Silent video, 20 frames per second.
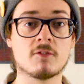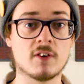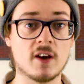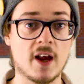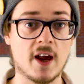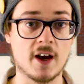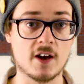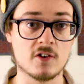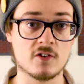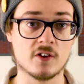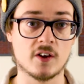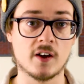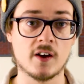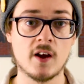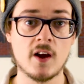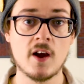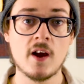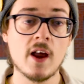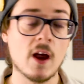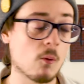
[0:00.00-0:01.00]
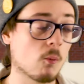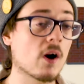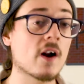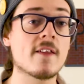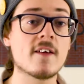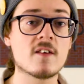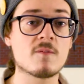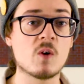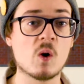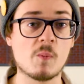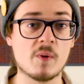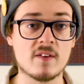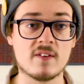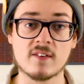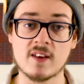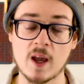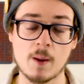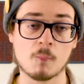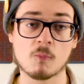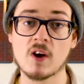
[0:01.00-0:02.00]
of reaction. And one of these
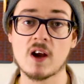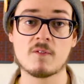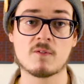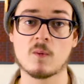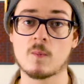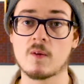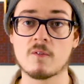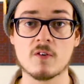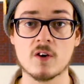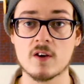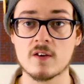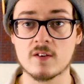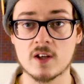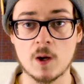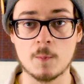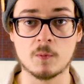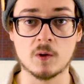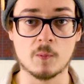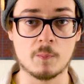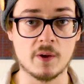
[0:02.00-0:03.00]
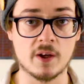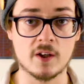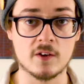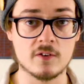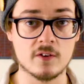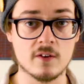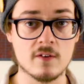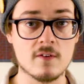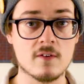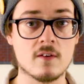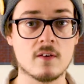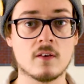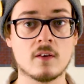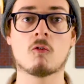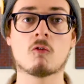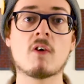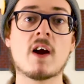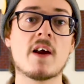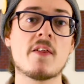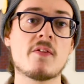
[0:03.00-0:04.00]
moments came right from the first couple of pages.
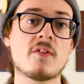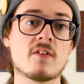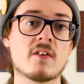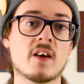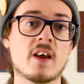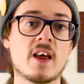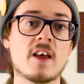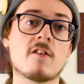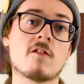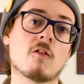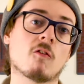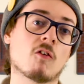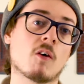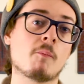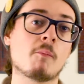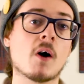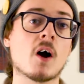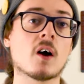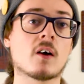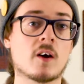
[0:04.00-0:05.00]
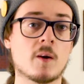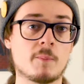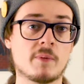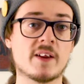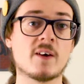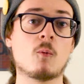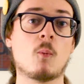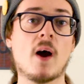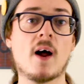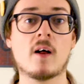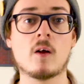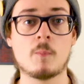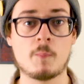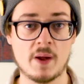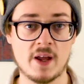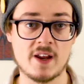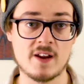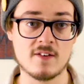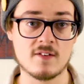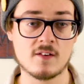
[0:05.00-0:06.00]
Wraiths is remarkably well
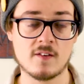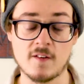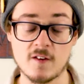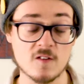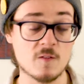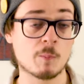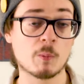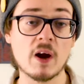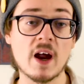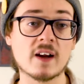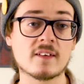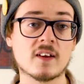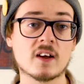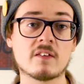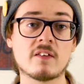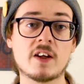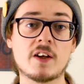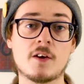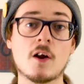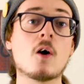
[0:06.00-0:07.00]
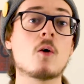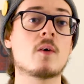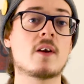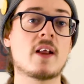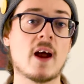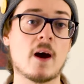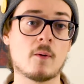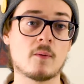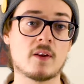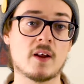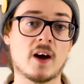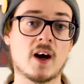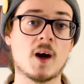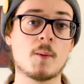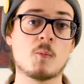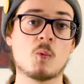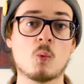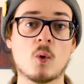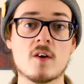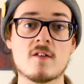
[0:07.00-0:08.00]
paced. There's practically no
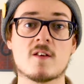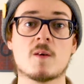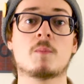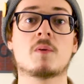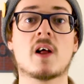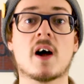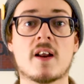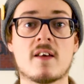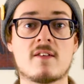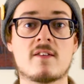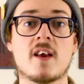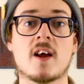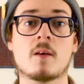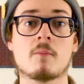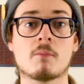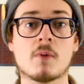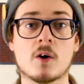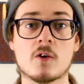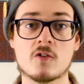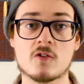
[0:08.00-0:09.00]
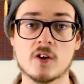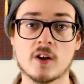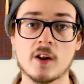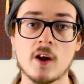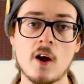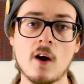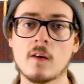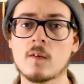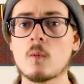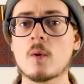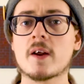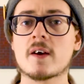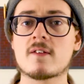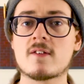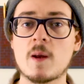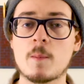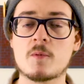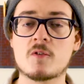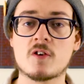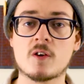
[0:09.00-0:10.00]
downtime once the plot is set in motion, the one
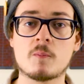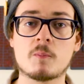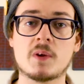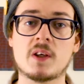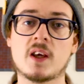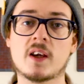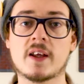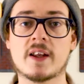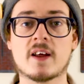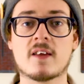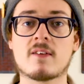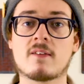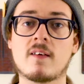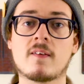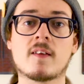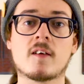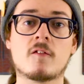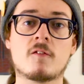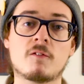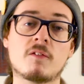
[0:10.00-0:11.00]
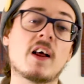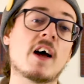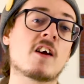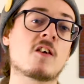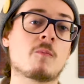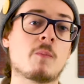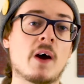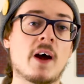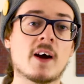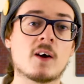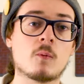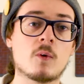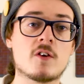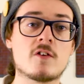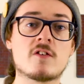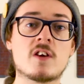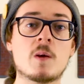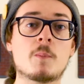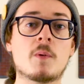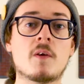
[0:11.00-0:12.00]
exception being an extended flashback,
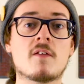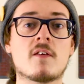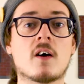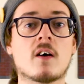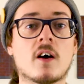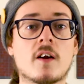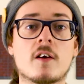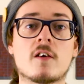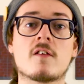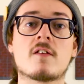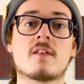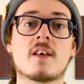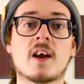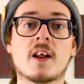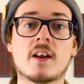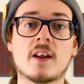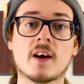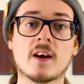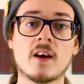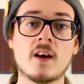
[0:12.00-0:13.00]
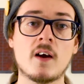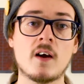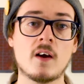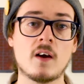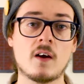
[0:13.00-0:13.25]
which deepens our understanding